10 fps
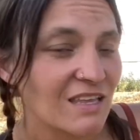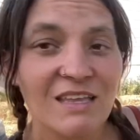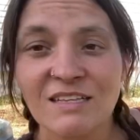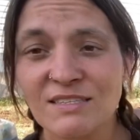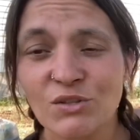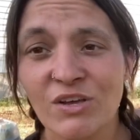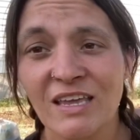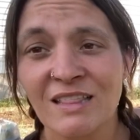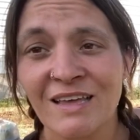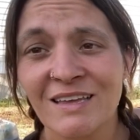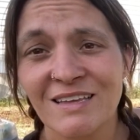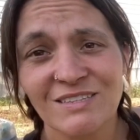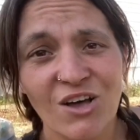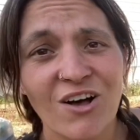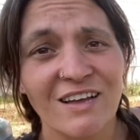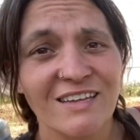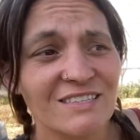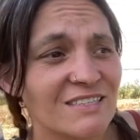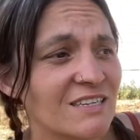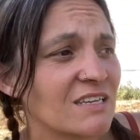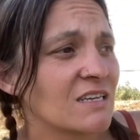it's looking like it's August.